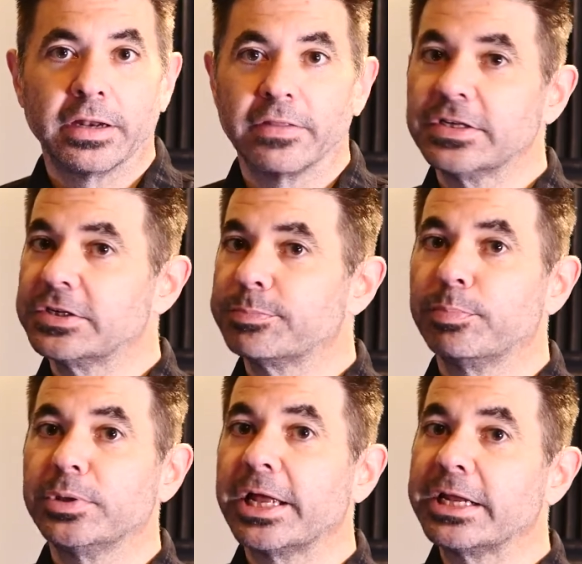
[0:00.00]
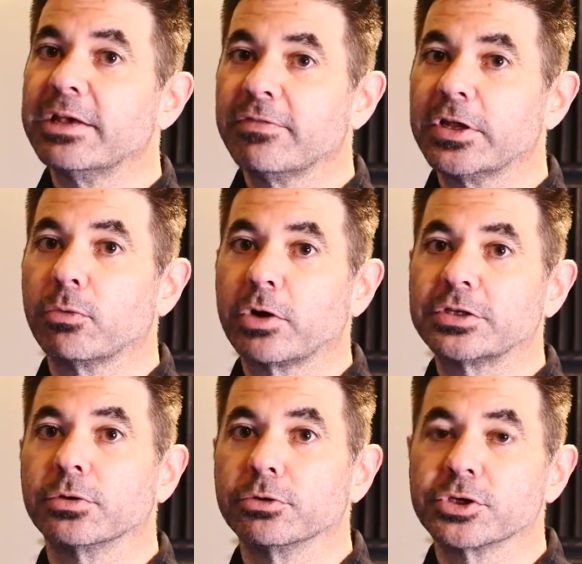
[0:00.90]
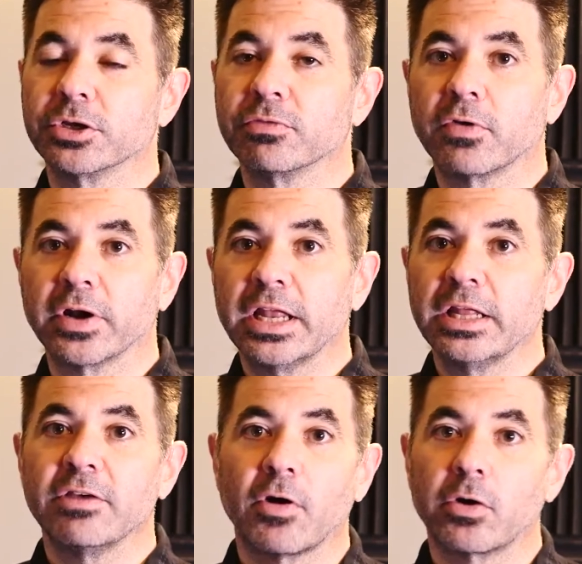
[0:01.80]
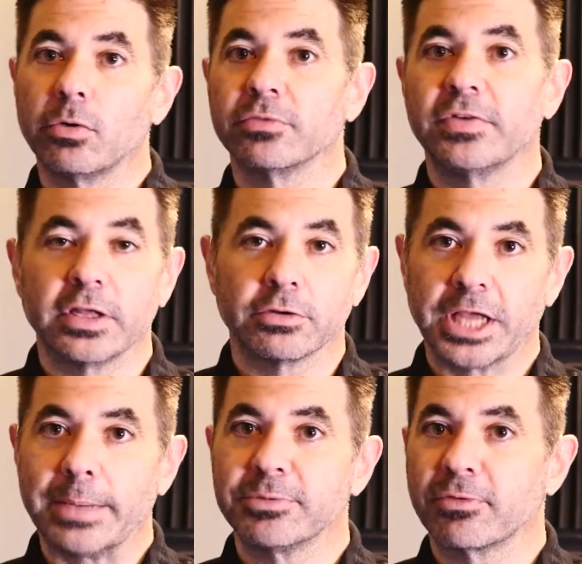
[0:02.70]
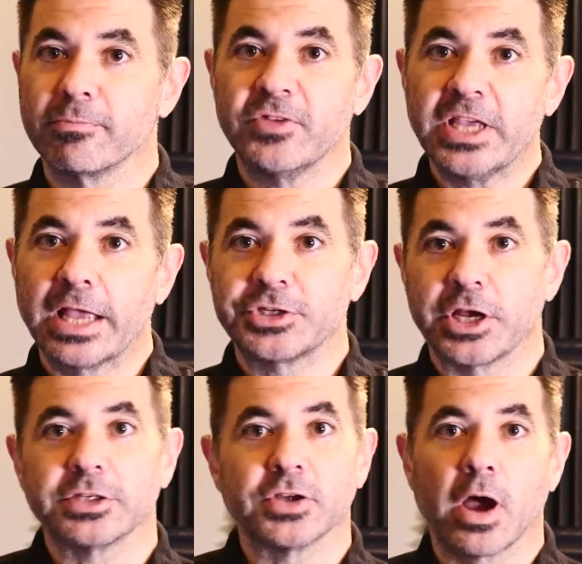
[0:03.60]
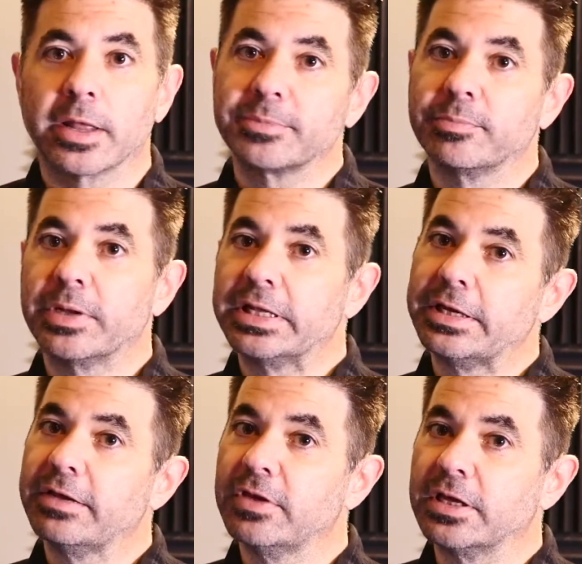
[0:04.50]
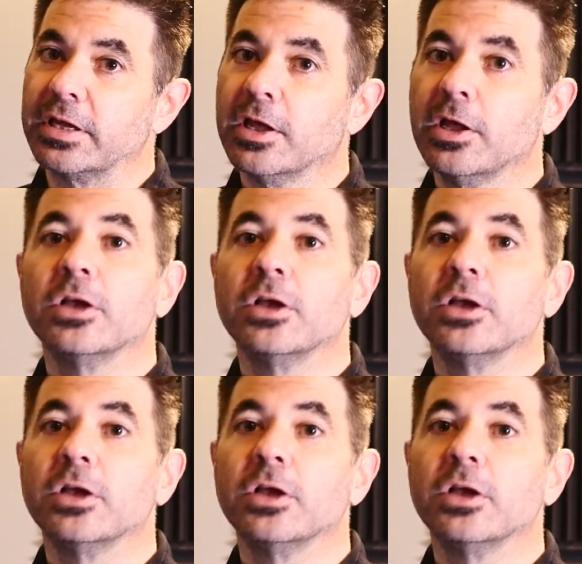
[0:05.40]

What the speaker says: Now this is plenty of video resolution for any of our old videotapes from VHS on up to Mini DV.